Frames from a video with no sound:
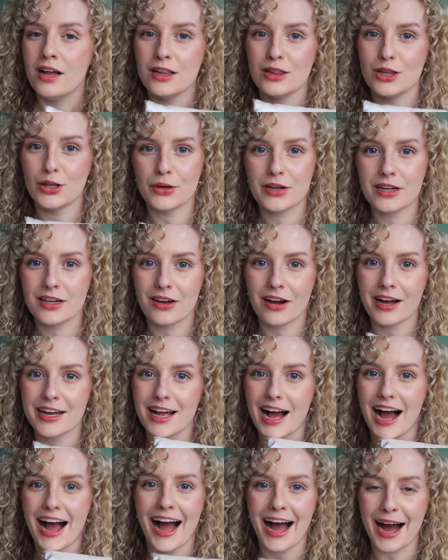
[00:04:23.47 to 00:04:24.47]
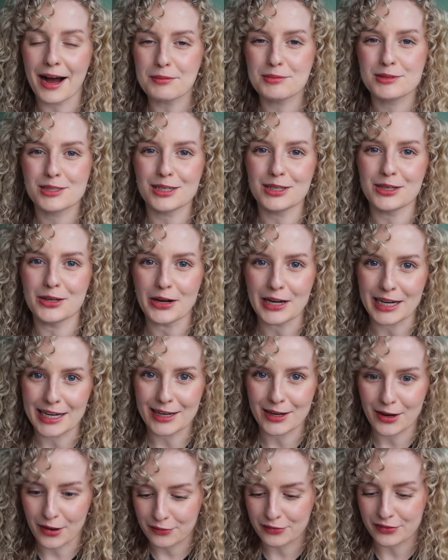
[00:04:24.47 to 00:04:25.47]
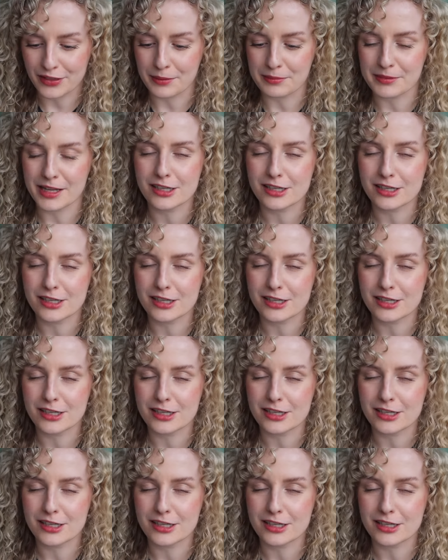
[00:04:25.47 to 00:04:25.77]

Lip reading: Luke and I absolutely love them.